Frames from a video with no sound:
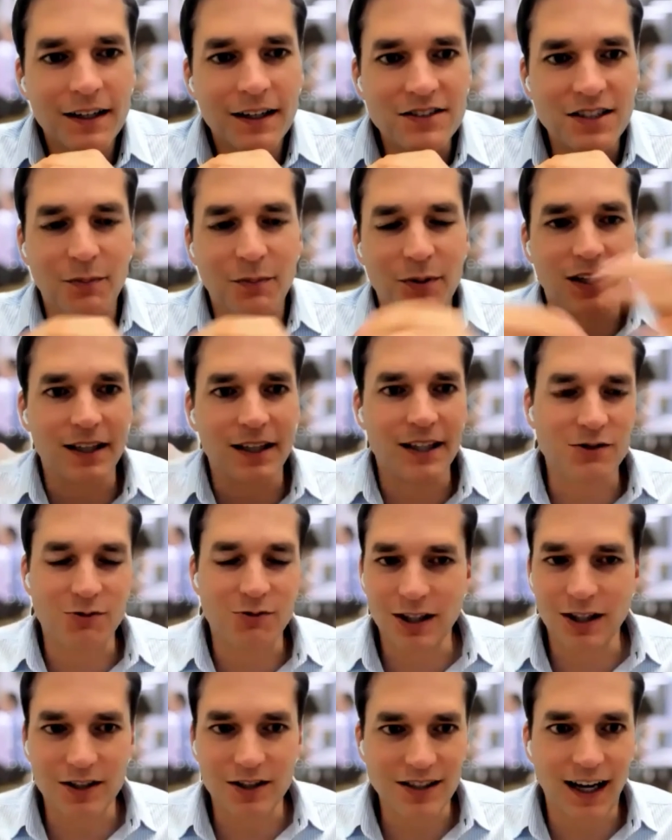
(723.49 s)
Typically, as
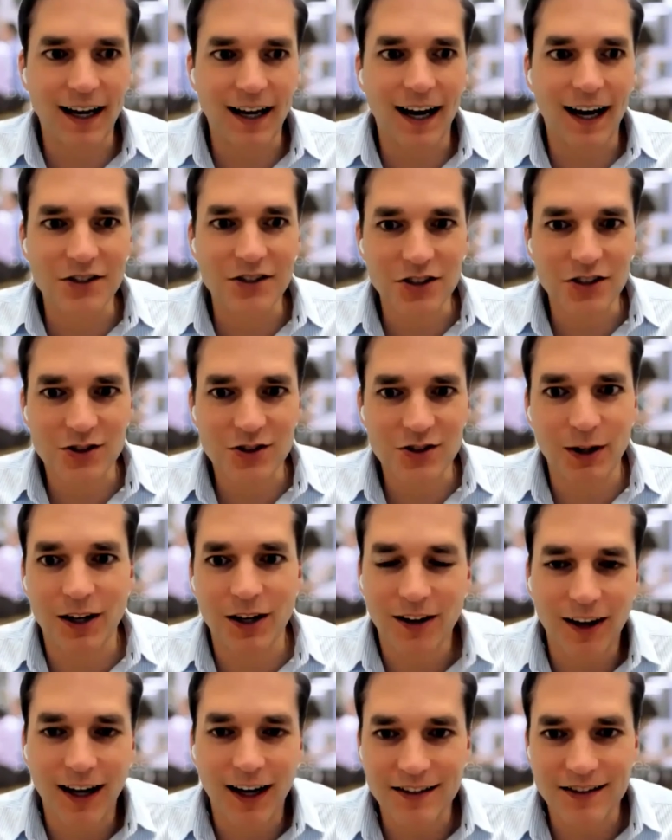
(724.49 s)
real estate agents, we
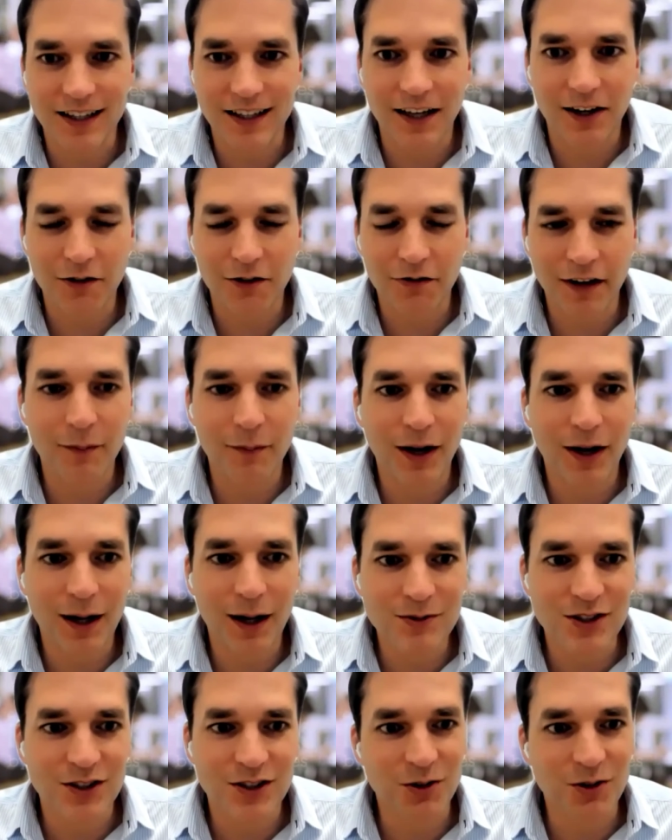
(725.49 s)
don't like to get off our
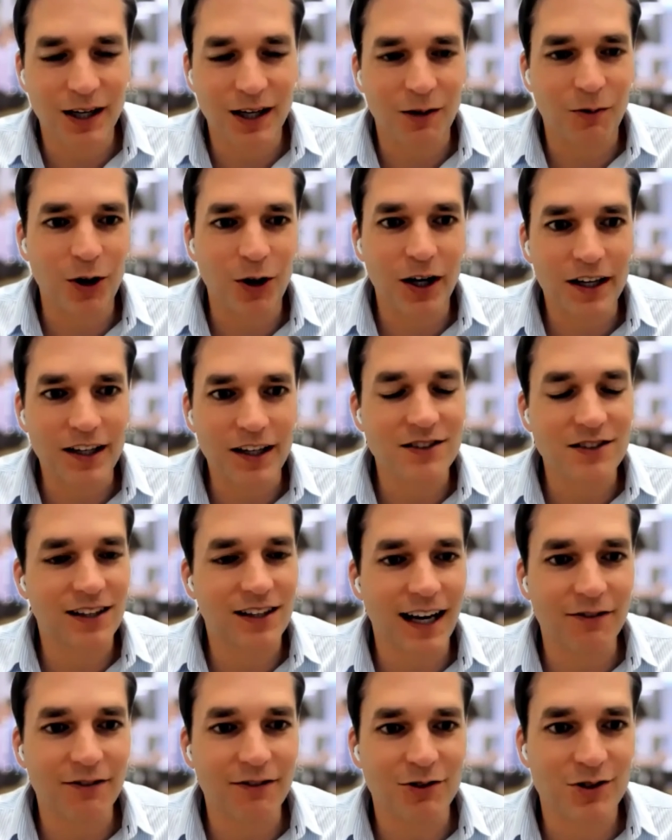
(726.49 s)
bums and do any work
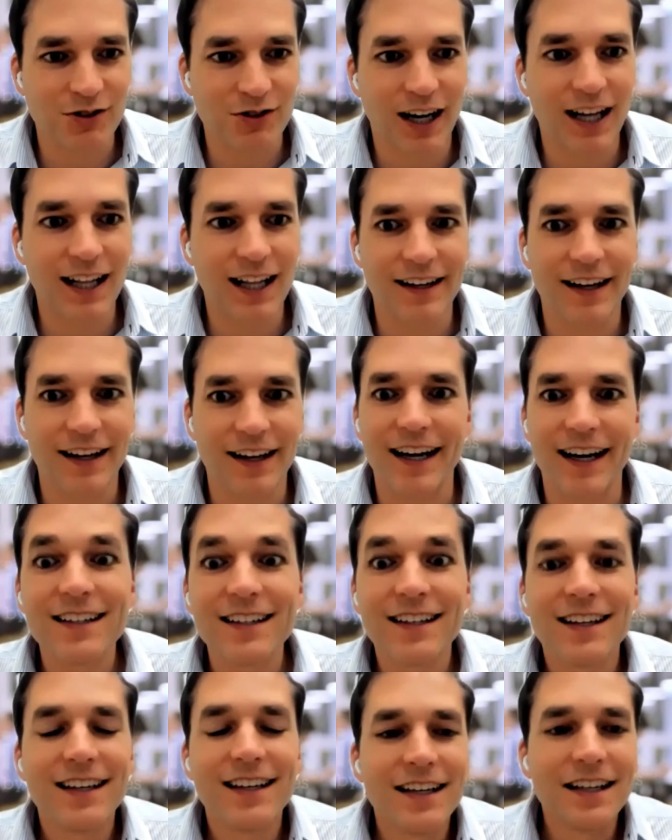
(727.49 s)
until after Australia Day.
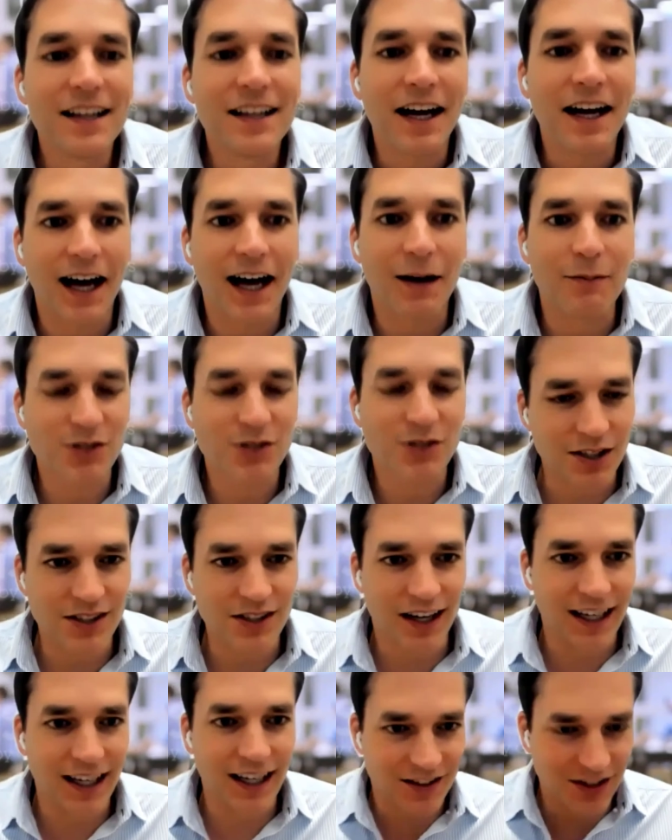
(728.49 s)
So you're
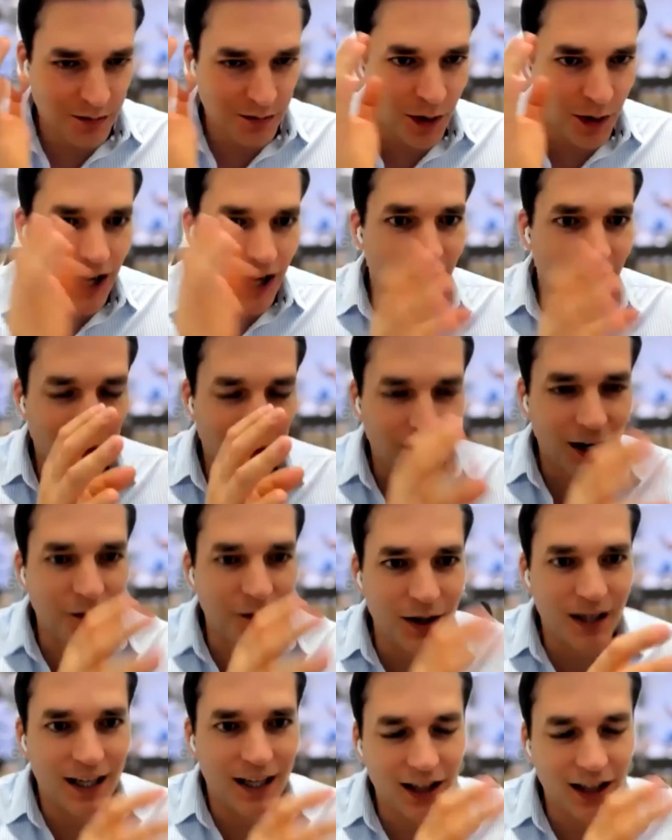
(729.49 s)
saying, despite it already
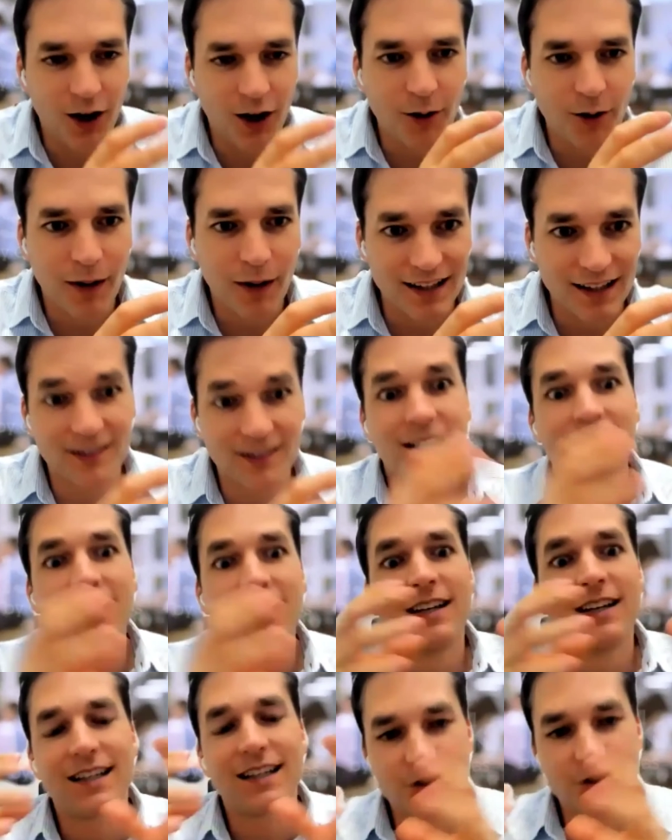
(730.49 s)
being a low month,
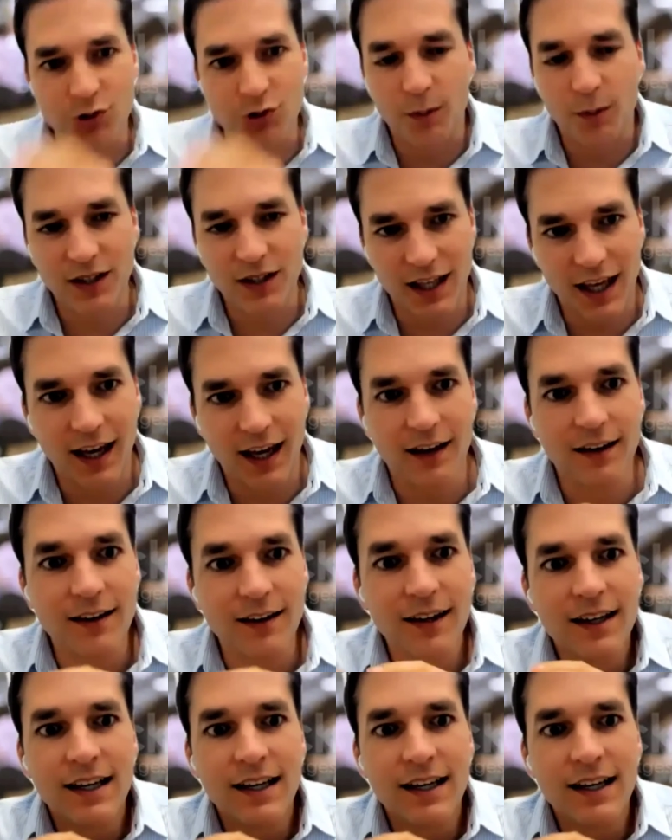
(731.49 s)
it's dropped again.